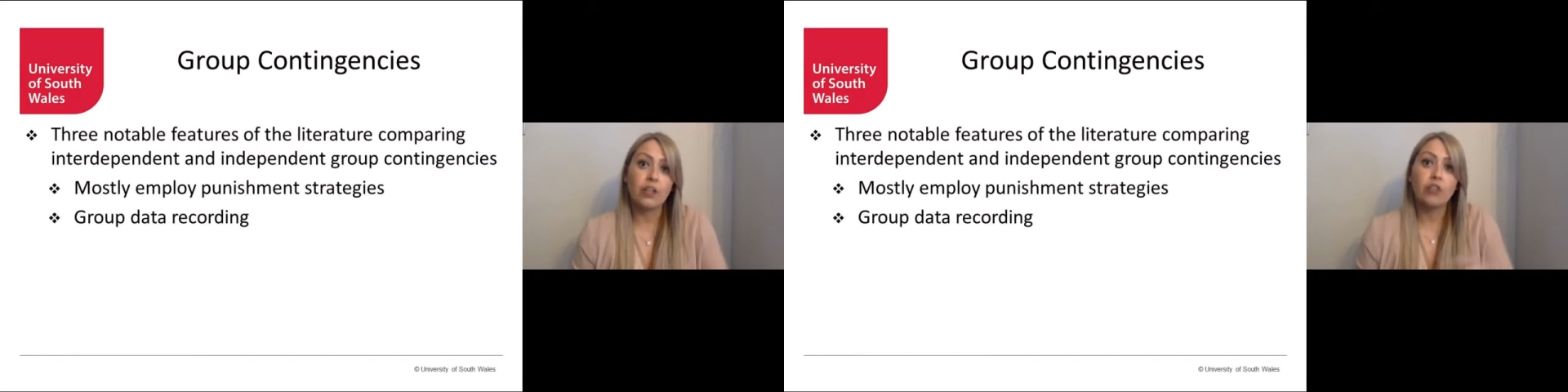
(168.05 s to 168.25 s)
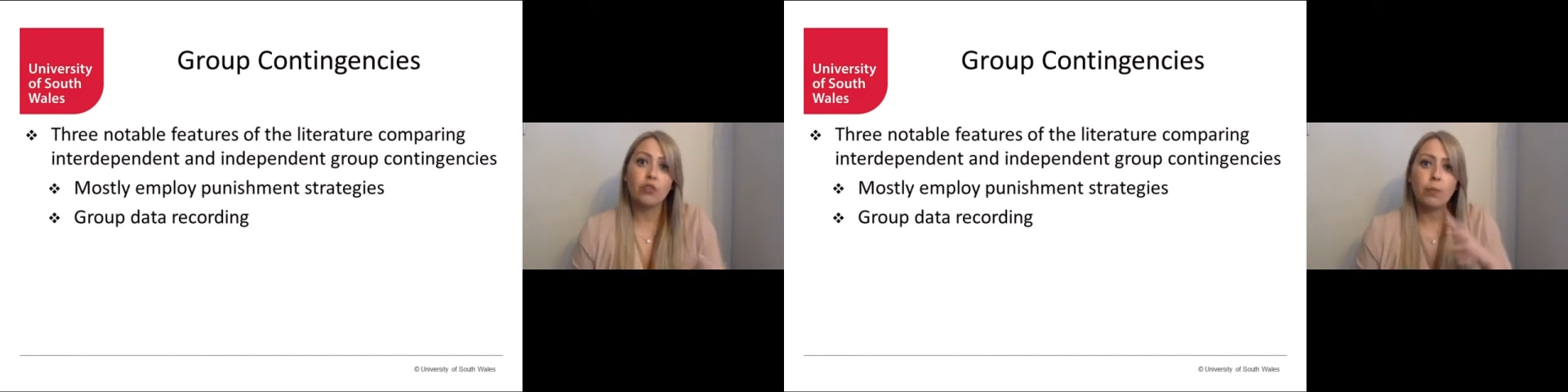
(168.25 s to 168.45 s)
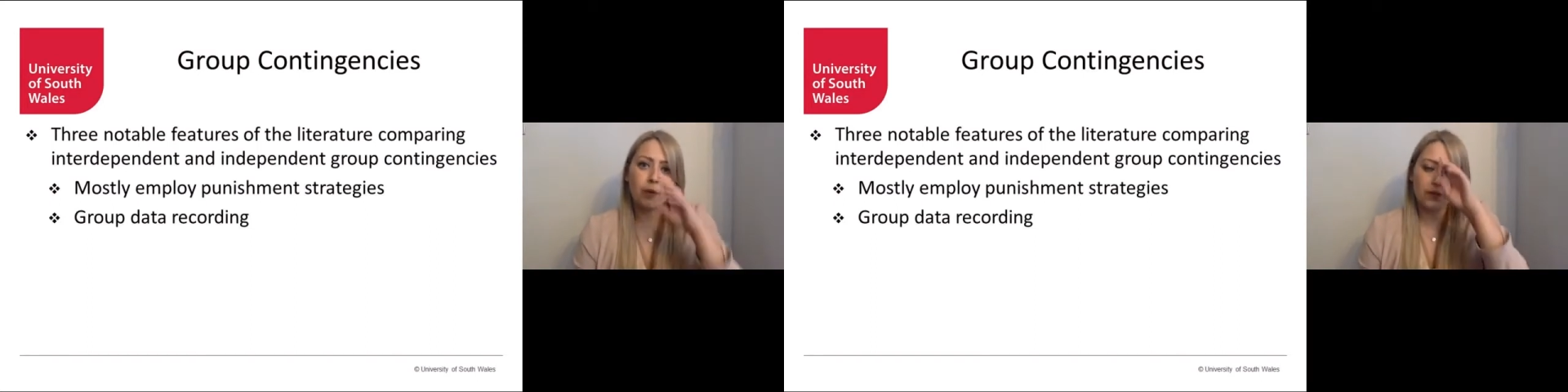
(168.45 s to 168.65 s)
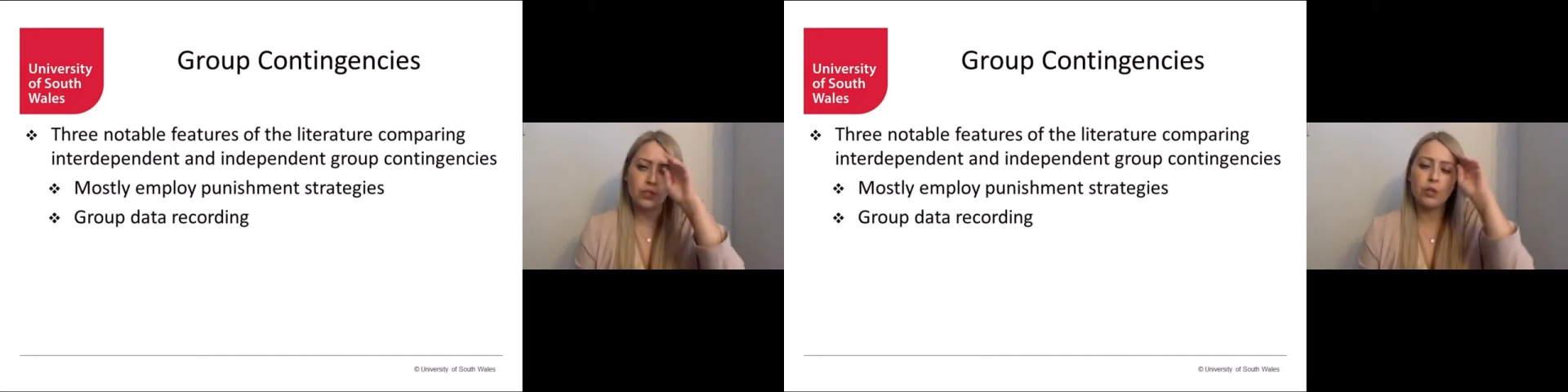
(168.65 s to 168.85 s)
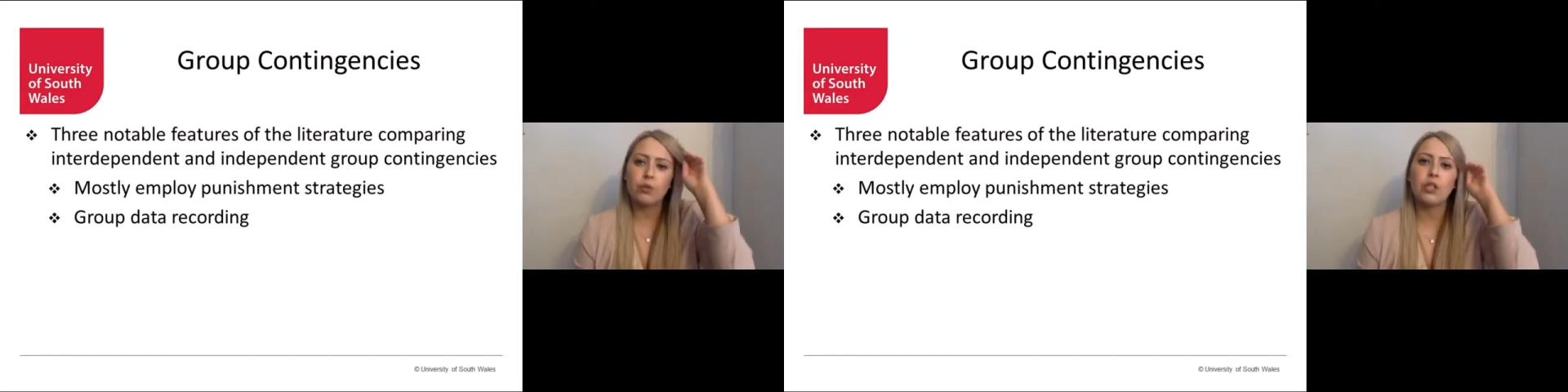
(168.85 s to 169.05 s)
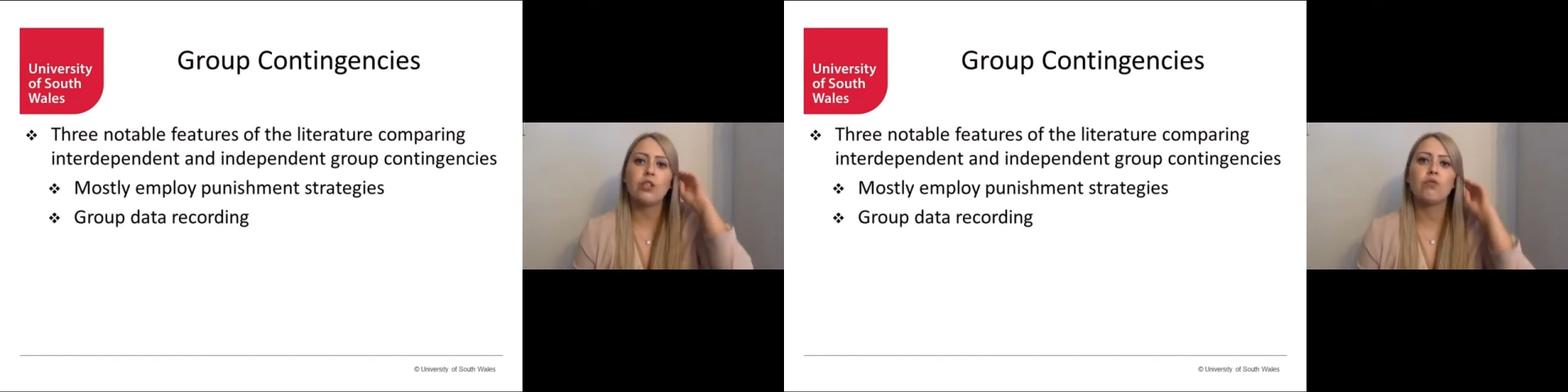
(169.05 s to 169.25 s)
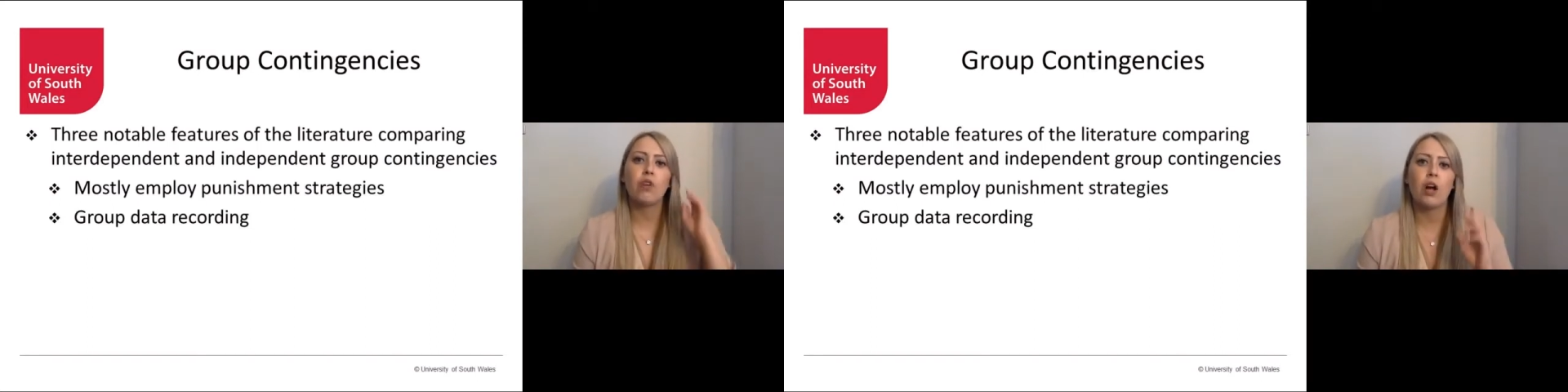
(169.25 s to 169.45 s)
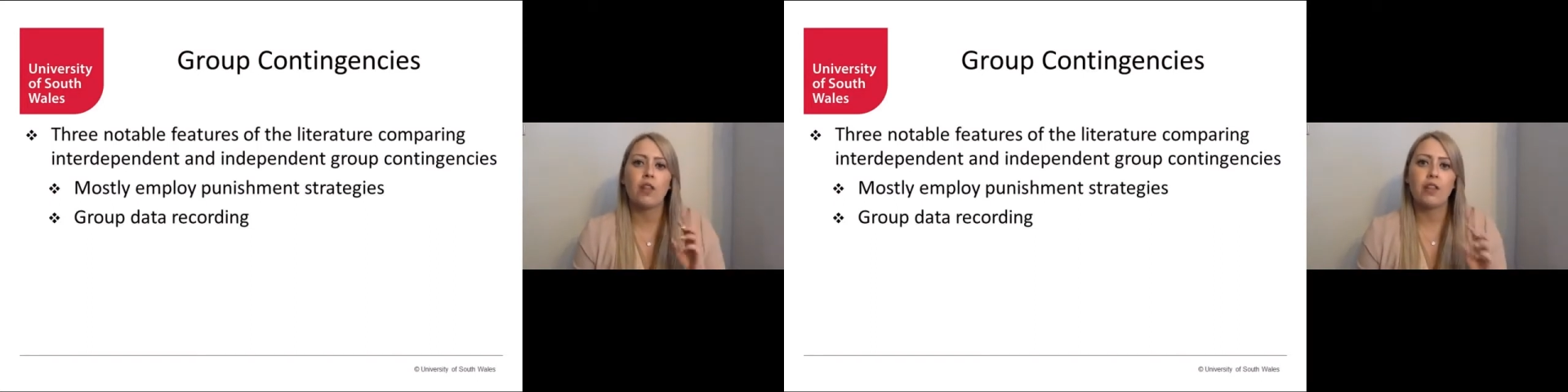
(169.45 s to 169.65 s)
group of students
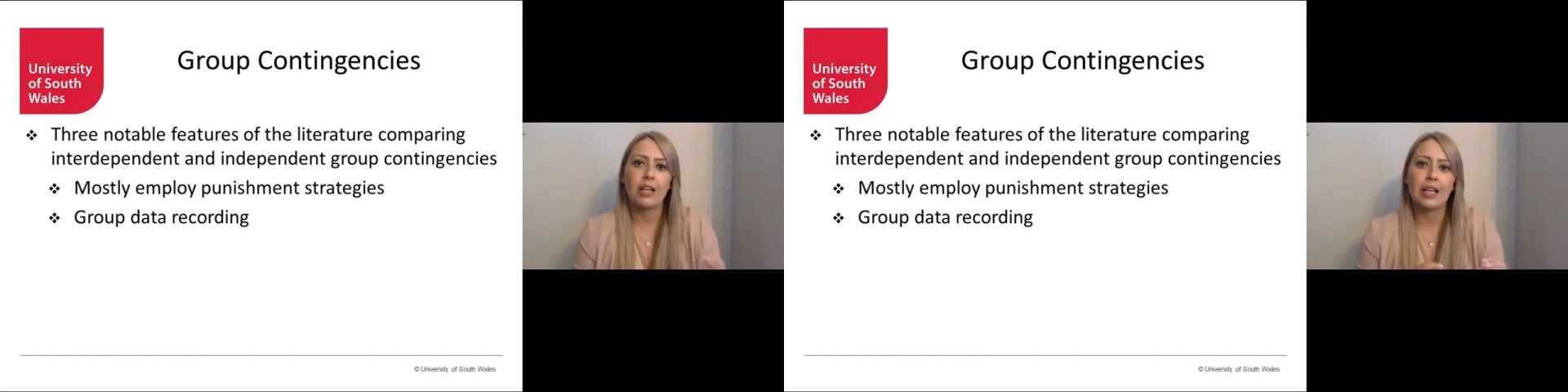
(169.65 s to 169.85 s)
rather than